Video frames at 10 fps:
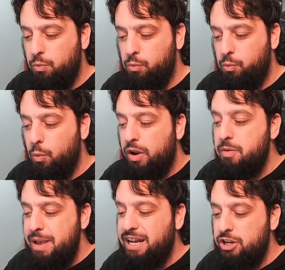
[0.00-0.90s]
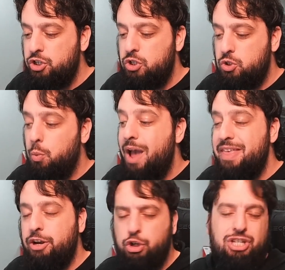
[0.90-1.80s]
one of the main issues is why
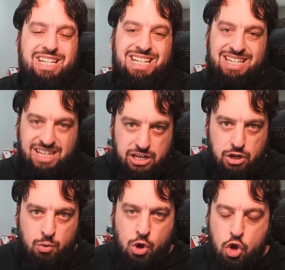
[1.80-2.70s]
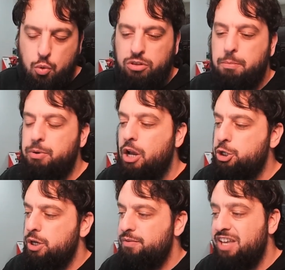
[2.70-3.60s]
they couldn't continue with the
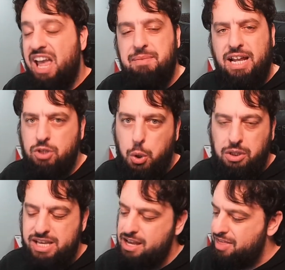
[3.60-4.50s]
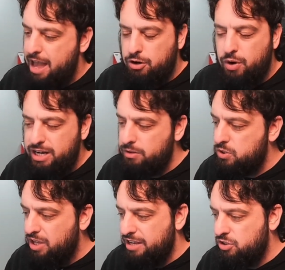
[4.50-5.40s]
production of the game. And I totally get that. Creating those
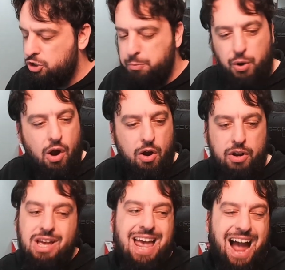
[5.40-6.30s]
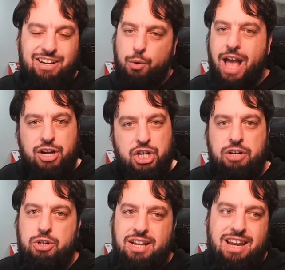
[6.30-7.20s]
dice is super hard. I don't actually
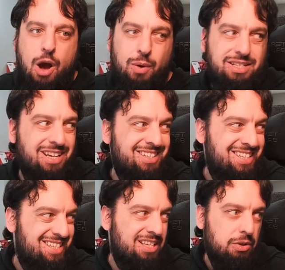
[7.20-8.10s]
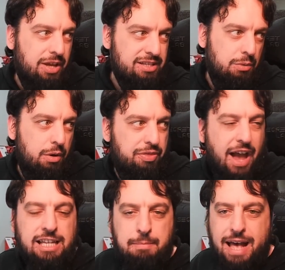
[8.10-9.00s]
understand how WizKids still does it with
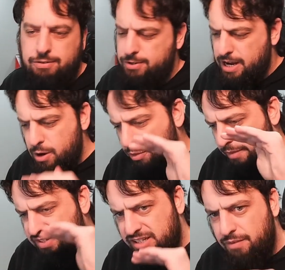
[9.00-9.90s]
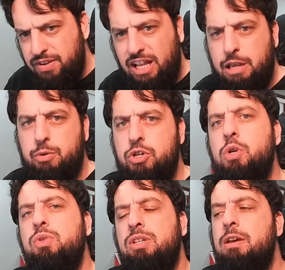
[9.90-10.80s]
Dice Masters. I know they've significantly
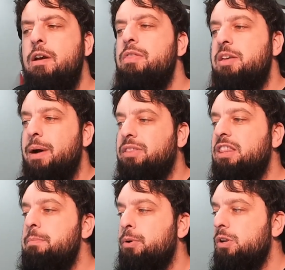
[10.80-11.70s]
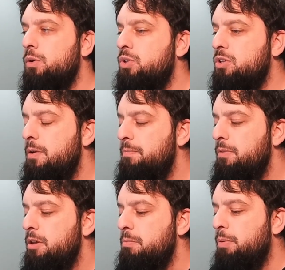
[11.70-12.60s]
reduced the amount that they produced,
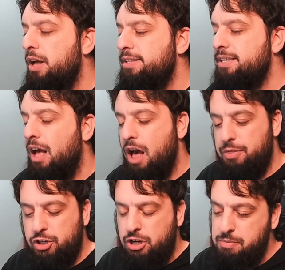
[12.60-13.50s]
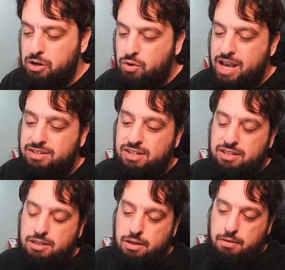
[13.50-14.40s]
but the shipping
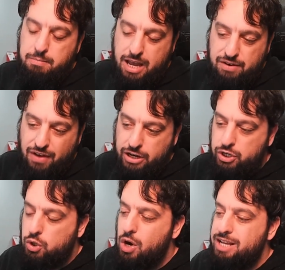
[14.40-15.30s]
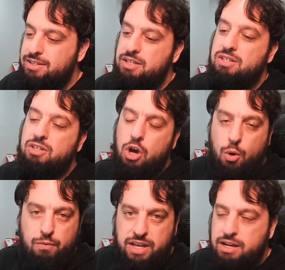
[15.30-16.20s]
crisis, the manufacturing crisis,
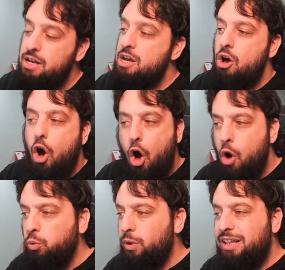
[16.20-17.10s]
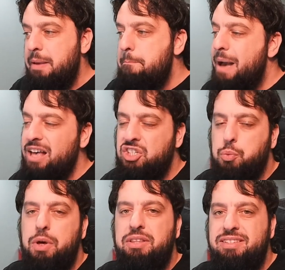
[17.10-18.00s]
COVID, all really messed
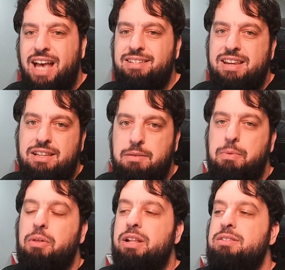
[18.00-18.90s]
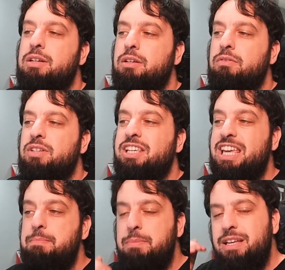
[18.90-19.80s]
with Destiny's ability to
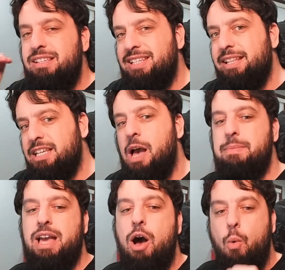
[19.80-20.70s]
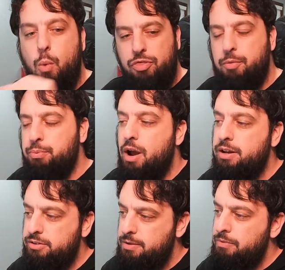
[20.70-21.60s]
keep sets coming out with the
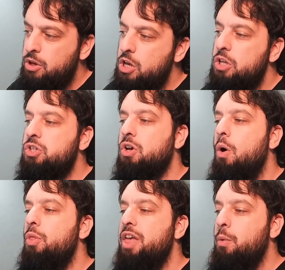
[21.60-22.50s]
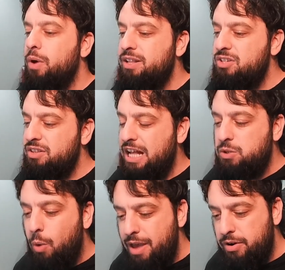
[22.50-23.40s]
product. So they wanted to, that's
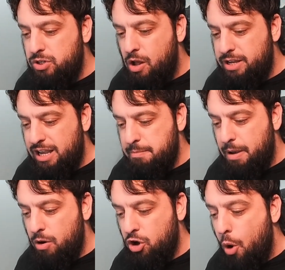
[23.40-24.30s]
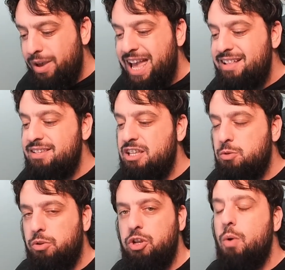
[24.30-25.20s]
why they're talking about going into
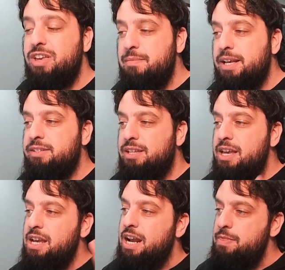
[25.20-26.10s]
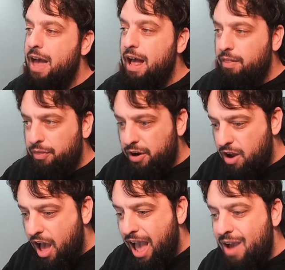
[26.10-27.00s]
this with no gimmicks, and that they're
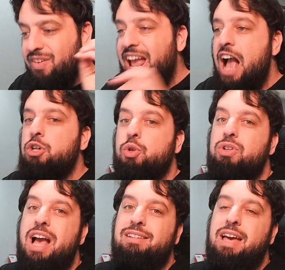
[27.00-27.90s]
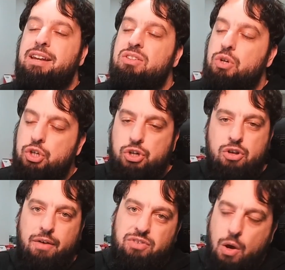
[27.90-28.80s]
not having extra dice added to it. Sure,
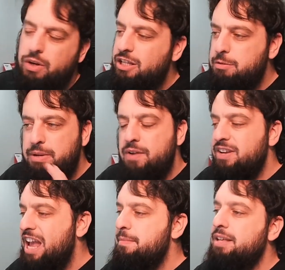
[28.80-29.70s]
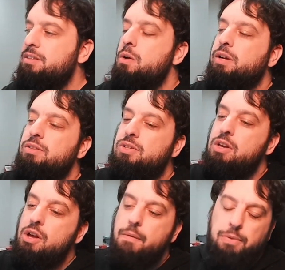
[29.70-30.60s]
you'll have tokens, but every game has tokens,
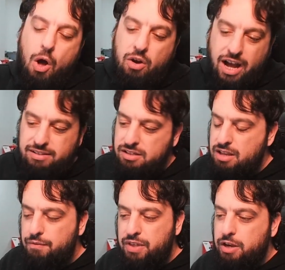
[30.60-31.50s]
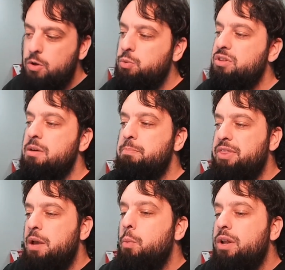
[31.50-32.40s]
all kinds of stuff that goes with it, but
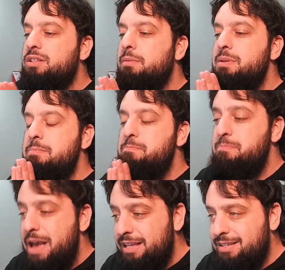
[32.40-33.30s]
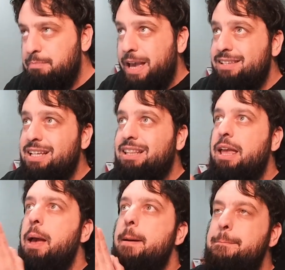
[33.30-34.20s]
they want it to be
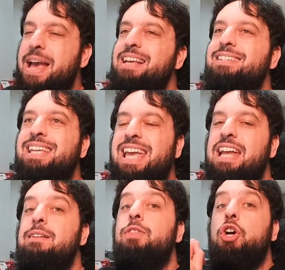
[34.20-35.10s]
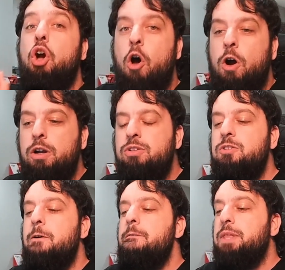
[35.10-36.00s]
basically based in the
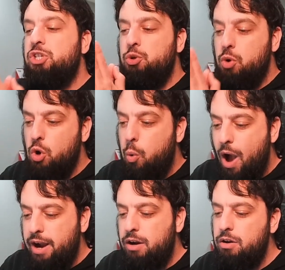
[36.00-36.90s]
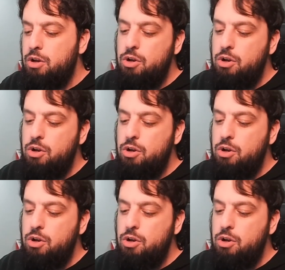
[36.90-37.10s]
cards that you acquire